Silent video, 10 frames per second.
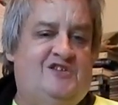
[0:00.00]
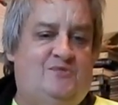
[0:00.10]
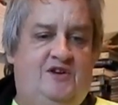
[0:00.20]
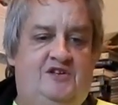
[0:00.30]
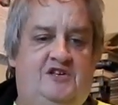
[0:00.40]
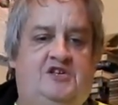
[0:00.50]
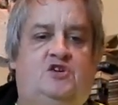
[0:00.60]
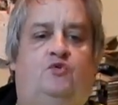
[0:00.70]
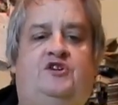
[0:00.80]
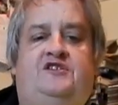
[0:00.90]
Sweetest
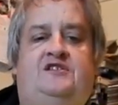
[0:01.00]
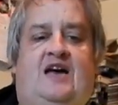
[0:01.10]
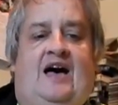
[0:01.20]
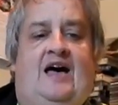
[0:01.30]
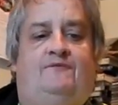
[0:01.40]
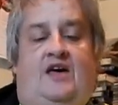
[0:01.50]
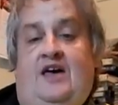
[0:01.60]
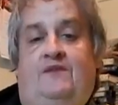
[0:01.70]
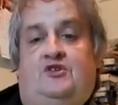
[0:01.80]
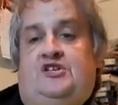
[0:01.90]
queen I've
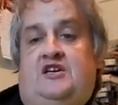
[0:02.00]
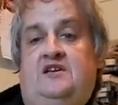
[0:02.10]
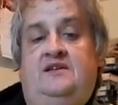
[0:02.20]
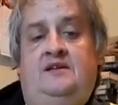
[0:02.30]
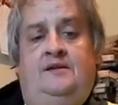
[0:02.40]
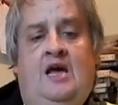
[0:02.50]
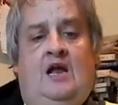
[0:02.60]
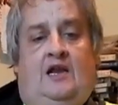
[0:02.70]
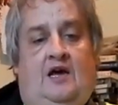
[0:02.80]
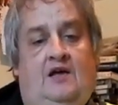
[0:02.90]
ever seen,
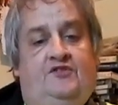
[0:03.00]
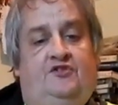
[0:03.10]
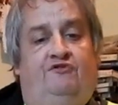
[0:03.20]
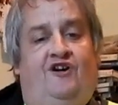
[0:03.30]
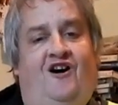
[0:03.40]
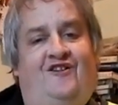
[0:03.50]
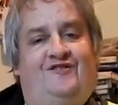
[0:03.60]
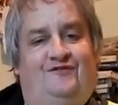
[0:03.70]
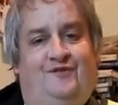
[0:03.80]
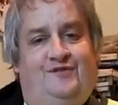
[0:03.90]
loving the rock
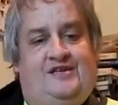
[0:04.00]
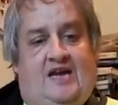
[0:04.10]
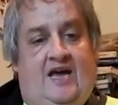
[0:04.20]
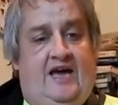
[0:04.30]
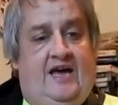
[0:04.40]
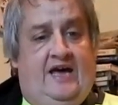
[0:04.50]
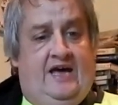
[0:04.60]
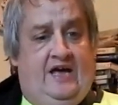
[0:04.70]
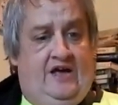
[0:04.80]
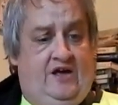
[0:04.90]
and roll sound.